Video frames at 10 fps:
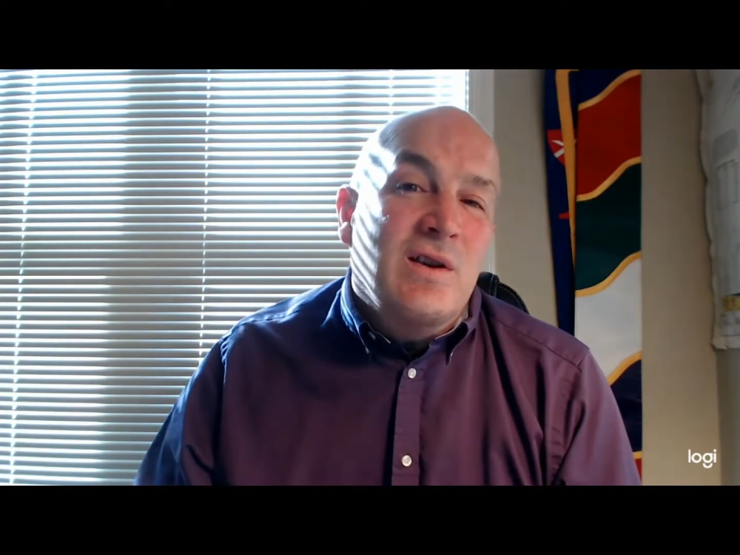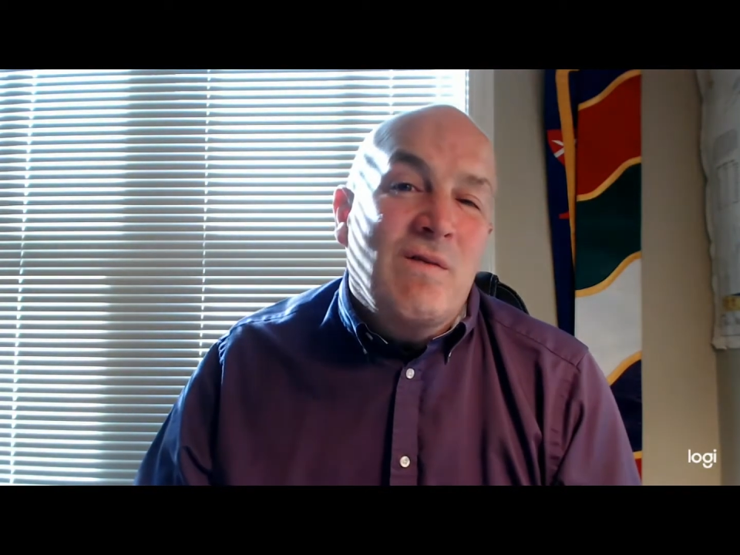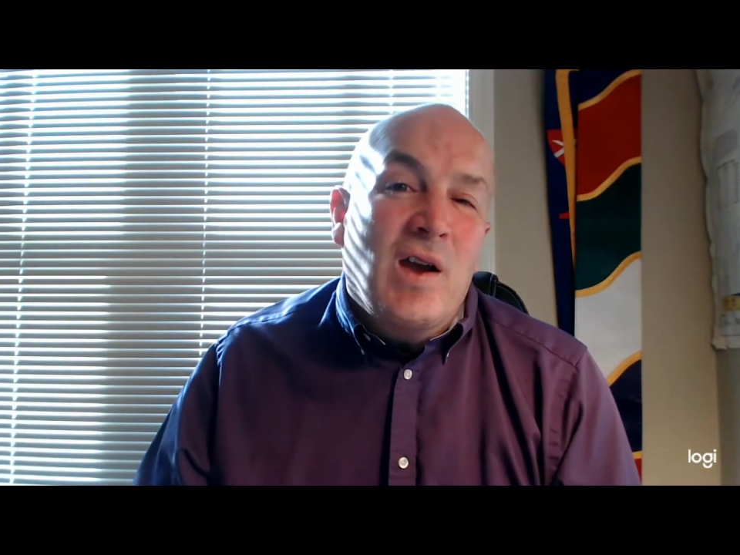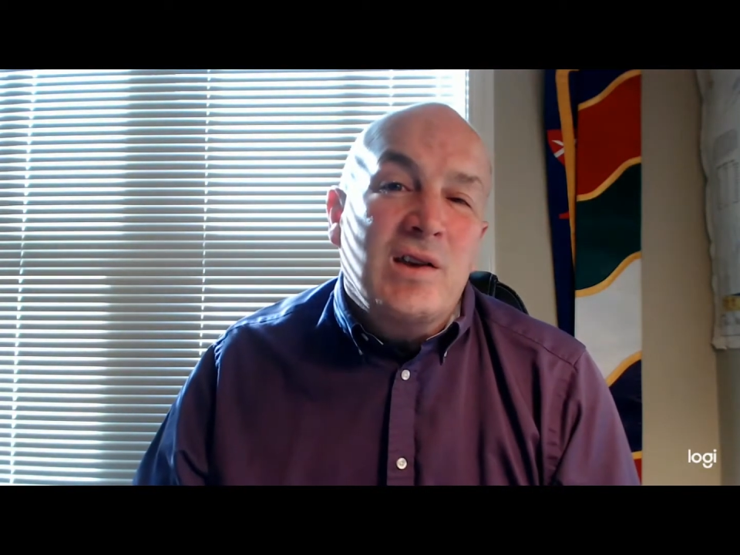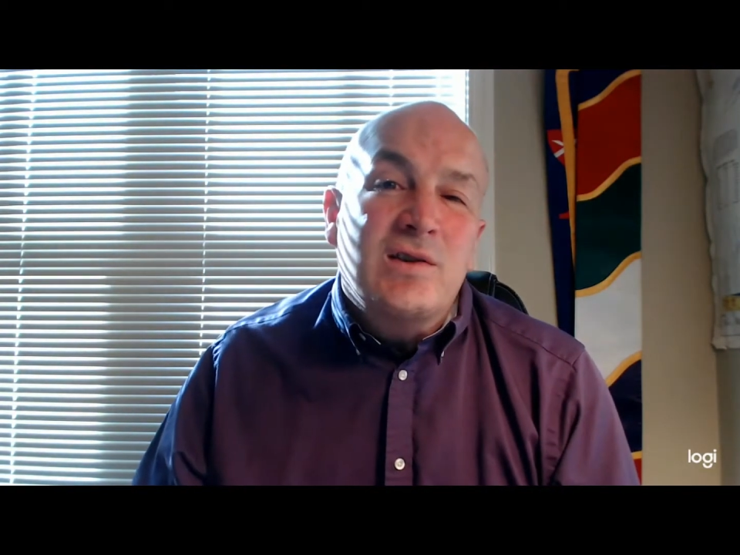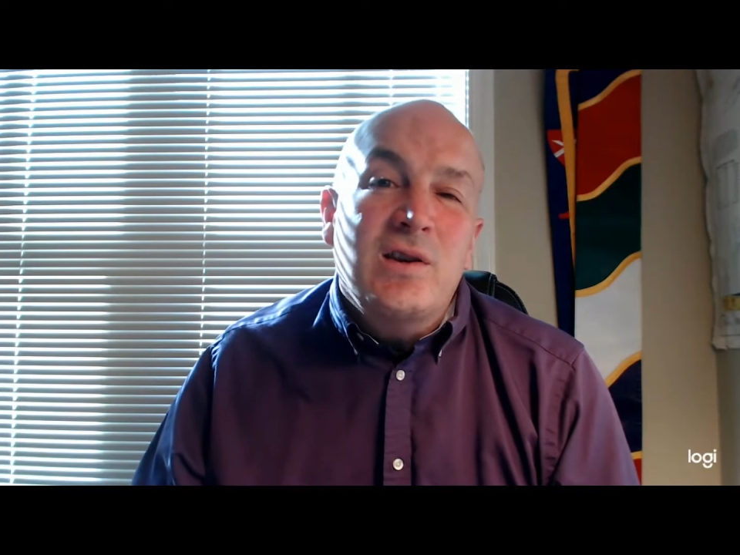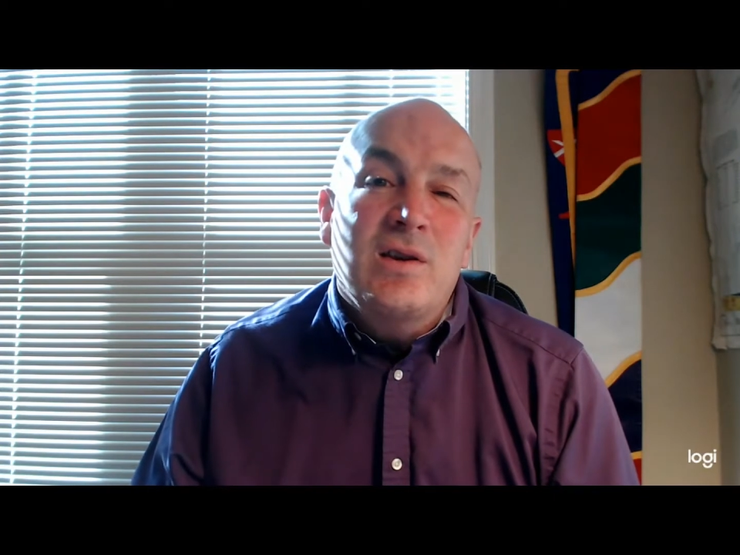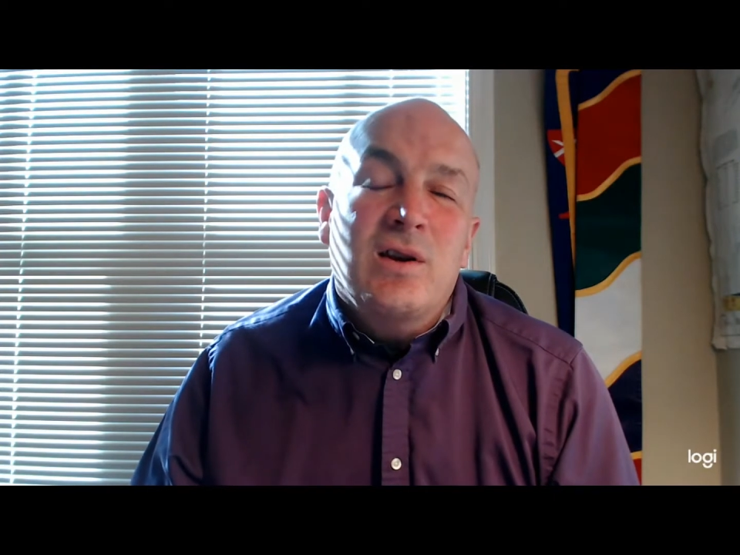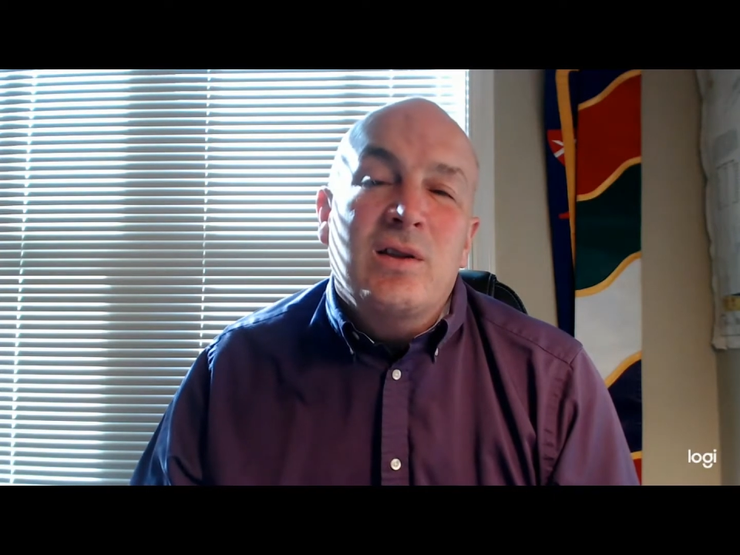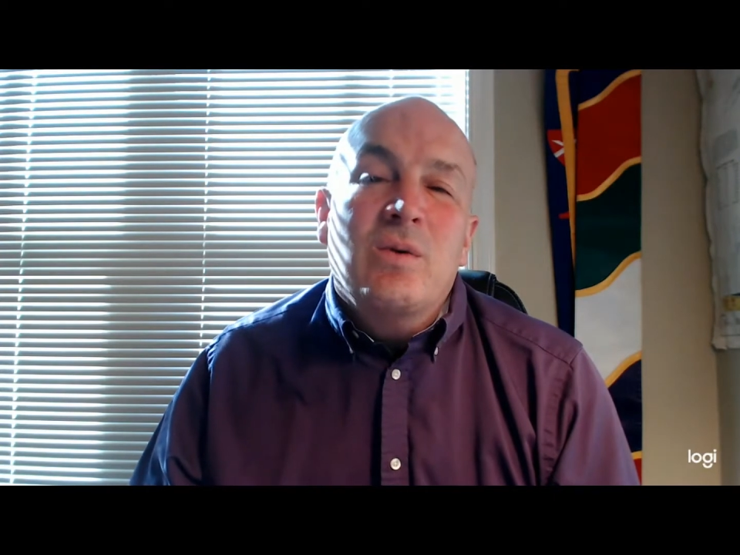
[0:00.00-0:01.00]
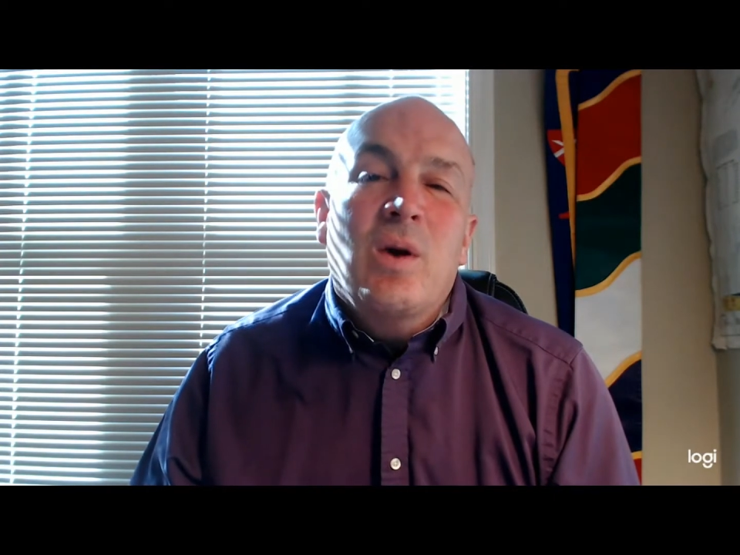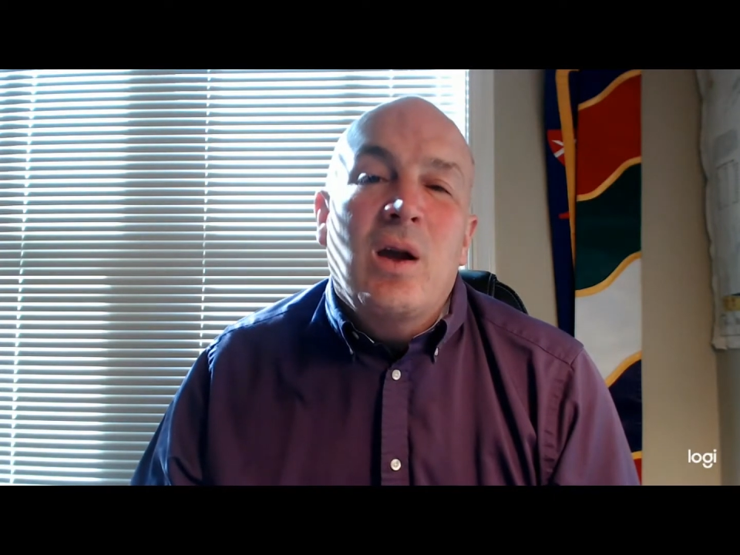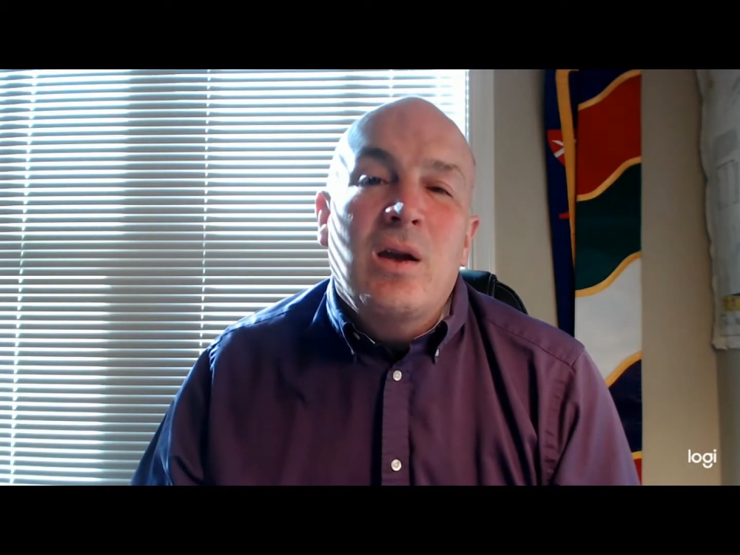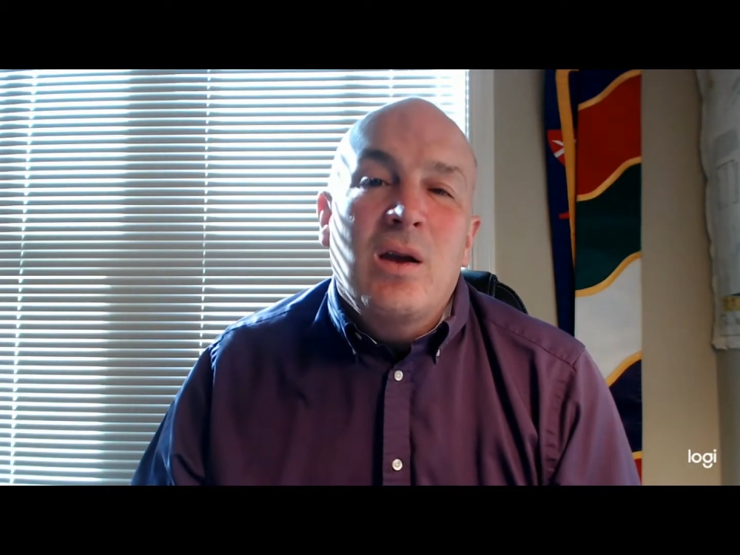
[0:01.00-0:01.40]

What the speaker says: a vaccine on the way,